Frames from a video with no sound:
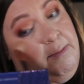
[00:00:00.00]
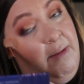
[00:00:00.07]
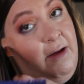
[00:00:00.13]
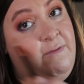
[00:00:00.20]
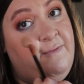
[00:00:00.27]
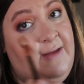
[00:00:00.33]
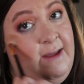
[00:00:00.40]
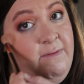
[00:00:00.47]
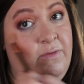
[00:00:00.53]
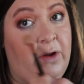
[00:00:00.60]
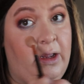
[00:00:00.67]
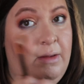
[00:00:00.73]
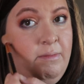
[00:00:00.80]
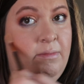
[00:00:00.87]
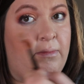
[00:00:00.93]
my
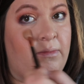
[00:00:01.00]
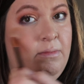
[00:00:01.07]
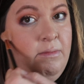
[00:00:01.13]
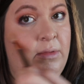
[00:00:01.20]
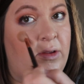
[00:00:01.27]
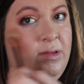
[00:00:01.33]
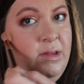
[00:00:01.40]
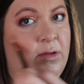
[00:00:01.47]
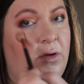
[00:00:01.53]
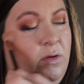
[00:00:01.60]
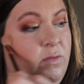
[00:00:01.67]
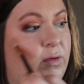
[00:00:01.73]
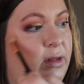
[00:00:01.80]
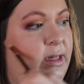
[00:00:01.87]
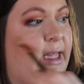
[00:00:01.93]
favorite
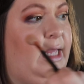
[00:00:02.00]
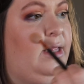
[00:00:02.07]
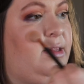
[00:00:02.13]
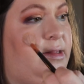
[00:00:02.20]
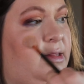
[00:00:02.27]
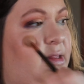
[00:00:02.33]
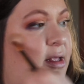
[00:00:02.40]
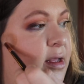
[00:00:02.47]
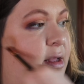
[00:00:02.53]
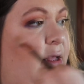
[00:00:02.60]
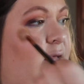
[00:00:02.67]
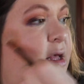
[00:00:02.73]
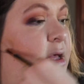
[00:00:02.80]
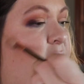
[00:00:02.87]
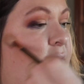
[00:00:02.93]
musical release
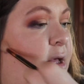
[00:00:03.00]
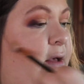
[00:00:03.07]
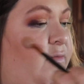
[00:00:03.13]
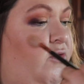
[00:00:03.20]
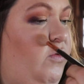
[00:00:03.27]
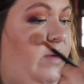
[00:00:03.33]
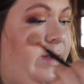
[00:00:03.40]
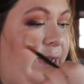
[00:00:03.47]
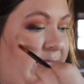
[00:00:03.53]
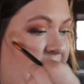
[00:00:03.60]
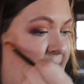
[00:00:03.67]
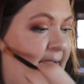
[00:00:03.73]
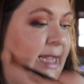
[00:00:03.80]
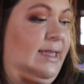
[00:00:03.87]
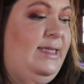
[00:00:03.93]
of
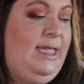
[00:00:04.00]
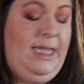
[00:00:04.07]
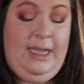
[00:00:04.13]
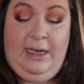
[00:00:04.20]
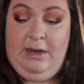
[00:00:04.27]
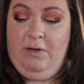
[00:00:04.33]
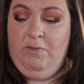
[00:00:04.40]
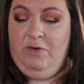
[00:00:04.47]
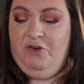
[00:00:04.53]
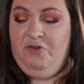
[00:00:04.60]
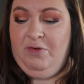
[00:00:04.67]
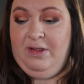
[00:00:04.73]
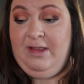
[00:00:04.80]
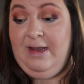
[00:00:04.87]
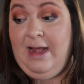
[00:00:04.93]
2018, which
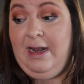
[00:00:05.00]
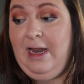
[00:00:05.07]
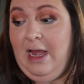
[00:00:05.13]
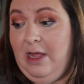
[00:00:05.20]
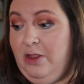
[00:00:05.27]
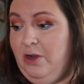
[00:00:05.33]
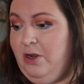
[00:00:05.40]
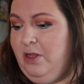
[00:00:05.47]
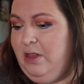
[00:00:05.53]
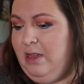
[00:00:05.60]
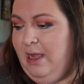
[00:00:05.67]
was none other